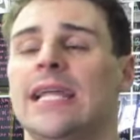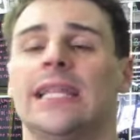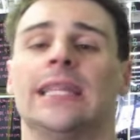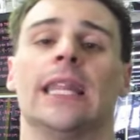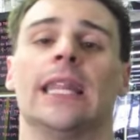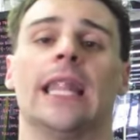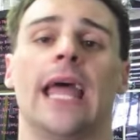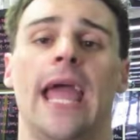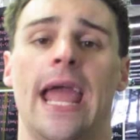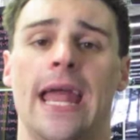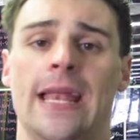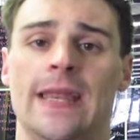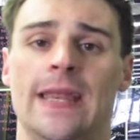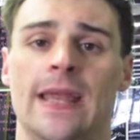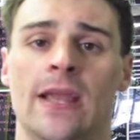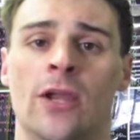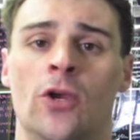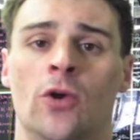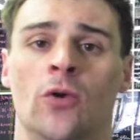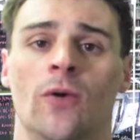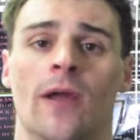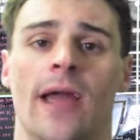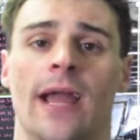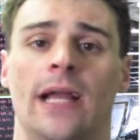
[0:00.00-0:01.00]
landing
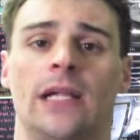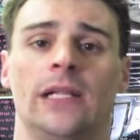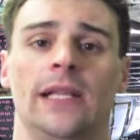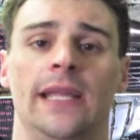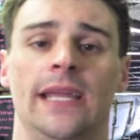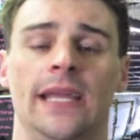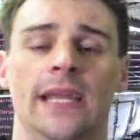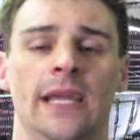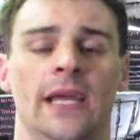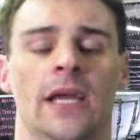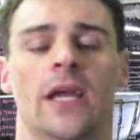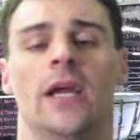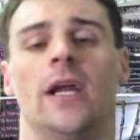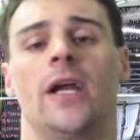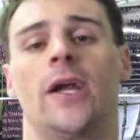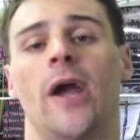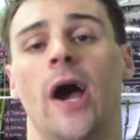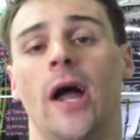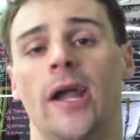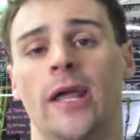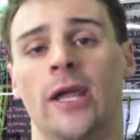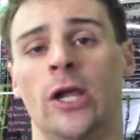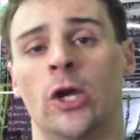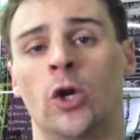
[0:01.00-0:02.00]
correctly,
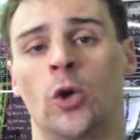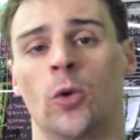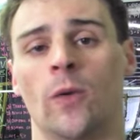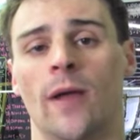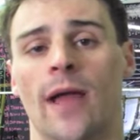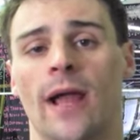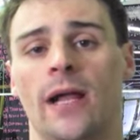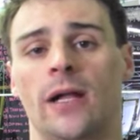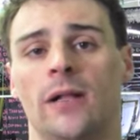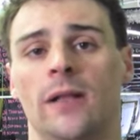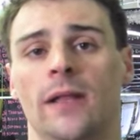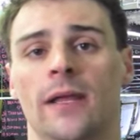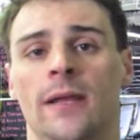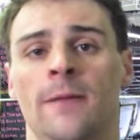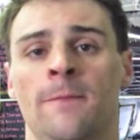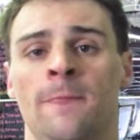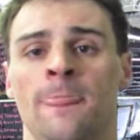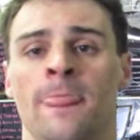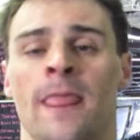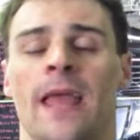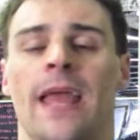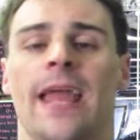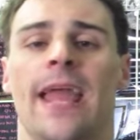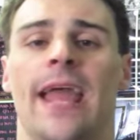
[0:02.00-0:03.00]
cutting correctly.
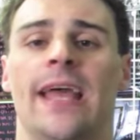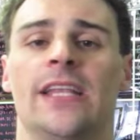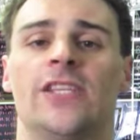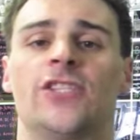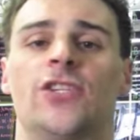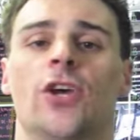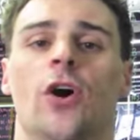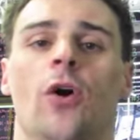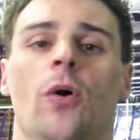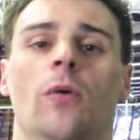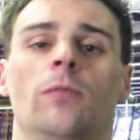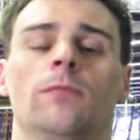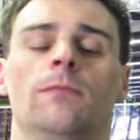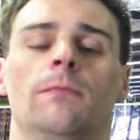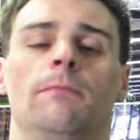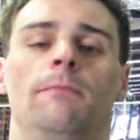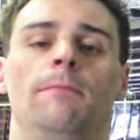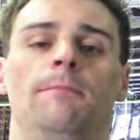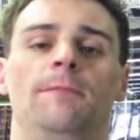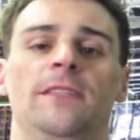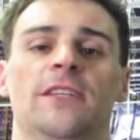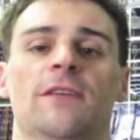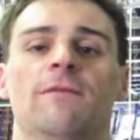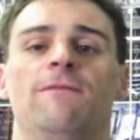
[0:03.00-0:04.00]
And so
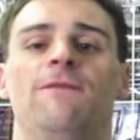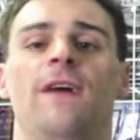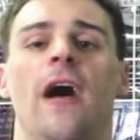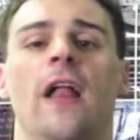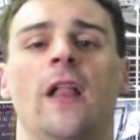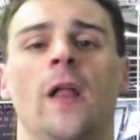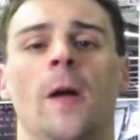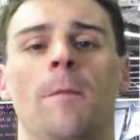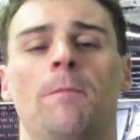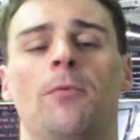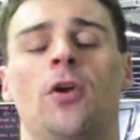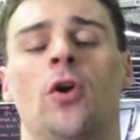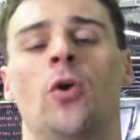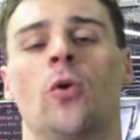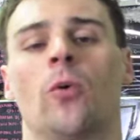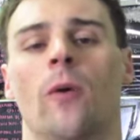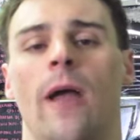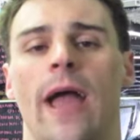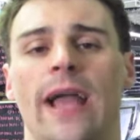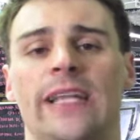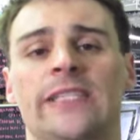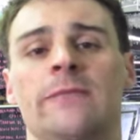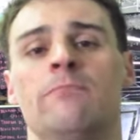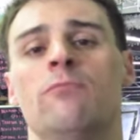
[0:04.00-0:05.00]
develop
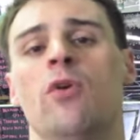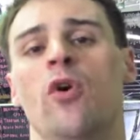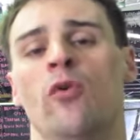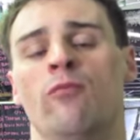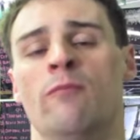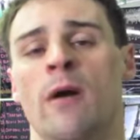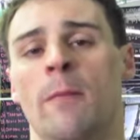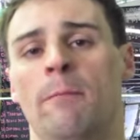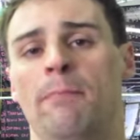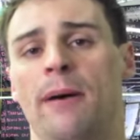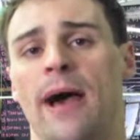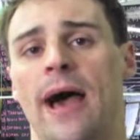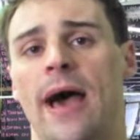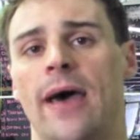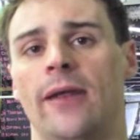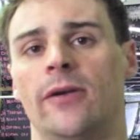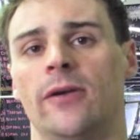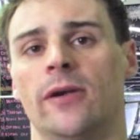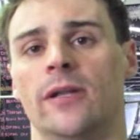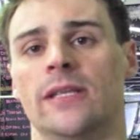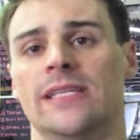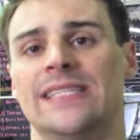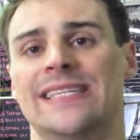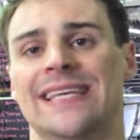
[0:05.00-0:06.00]
correct movement
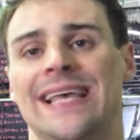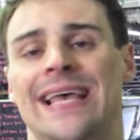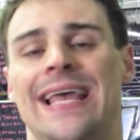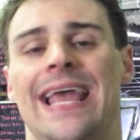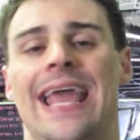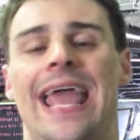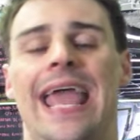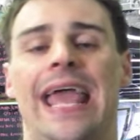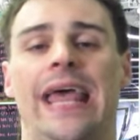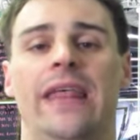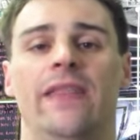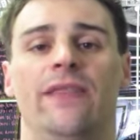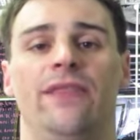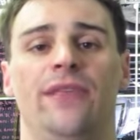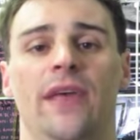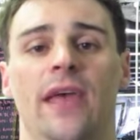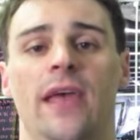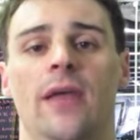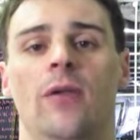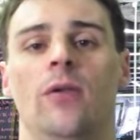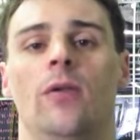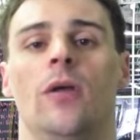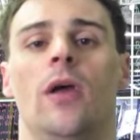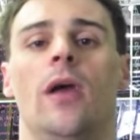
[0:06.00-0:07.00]
patterns and
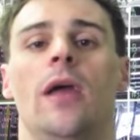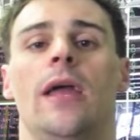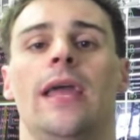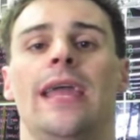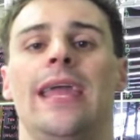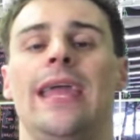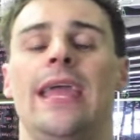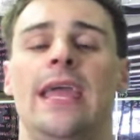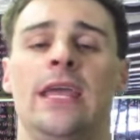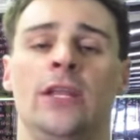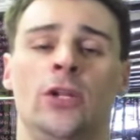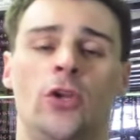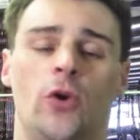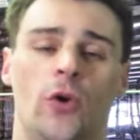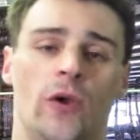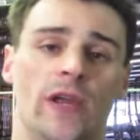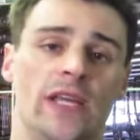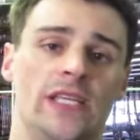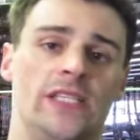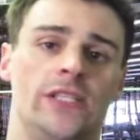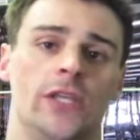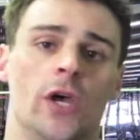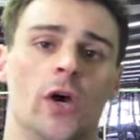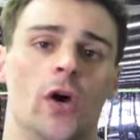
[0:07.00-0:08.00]
then
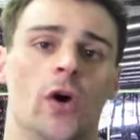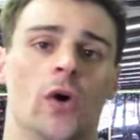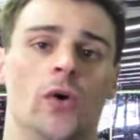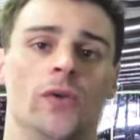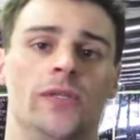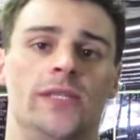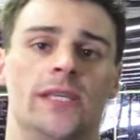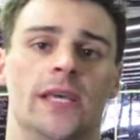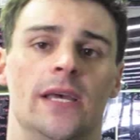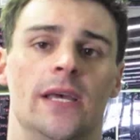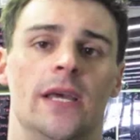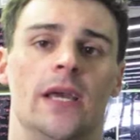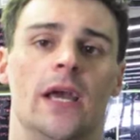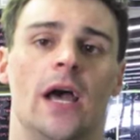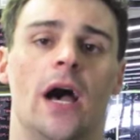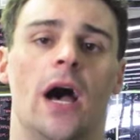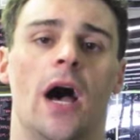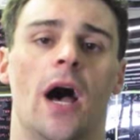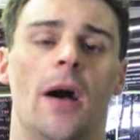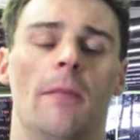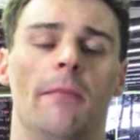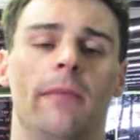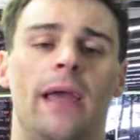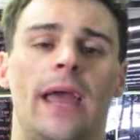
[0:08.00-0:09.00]
increase those
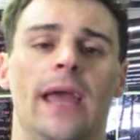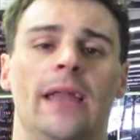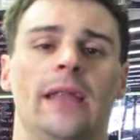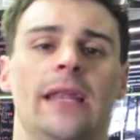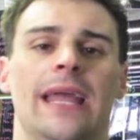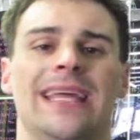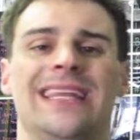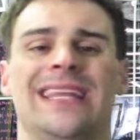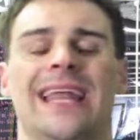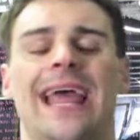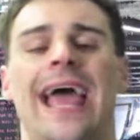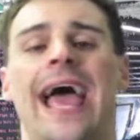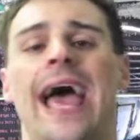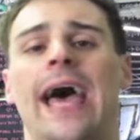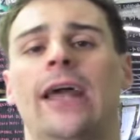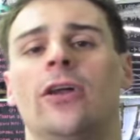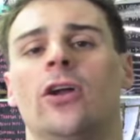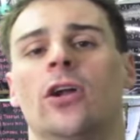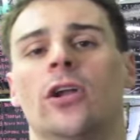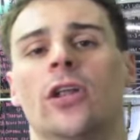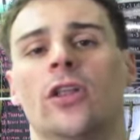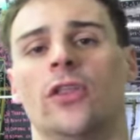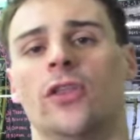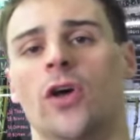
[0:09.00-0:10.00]
and add
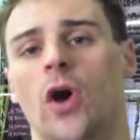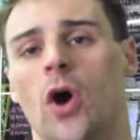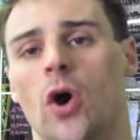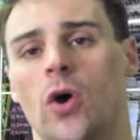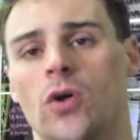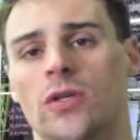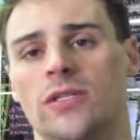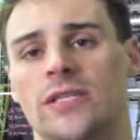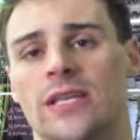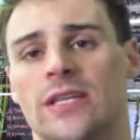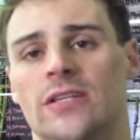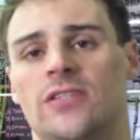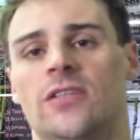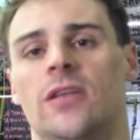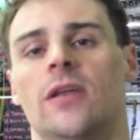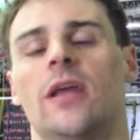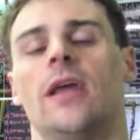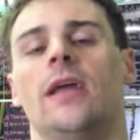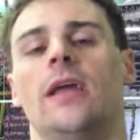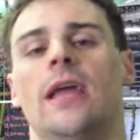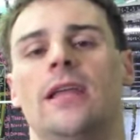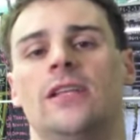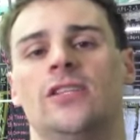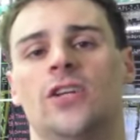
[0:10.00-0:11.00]
on to those
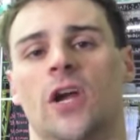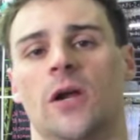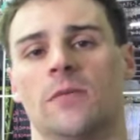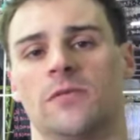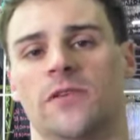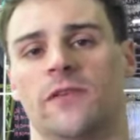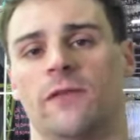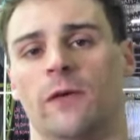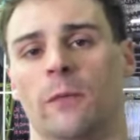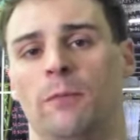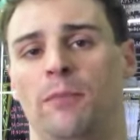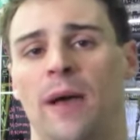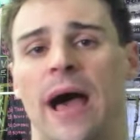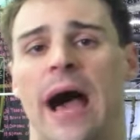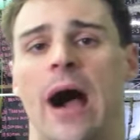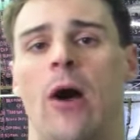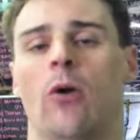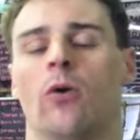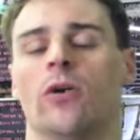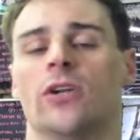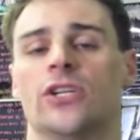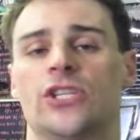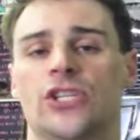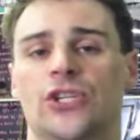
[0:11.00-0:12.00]
in terms of your power and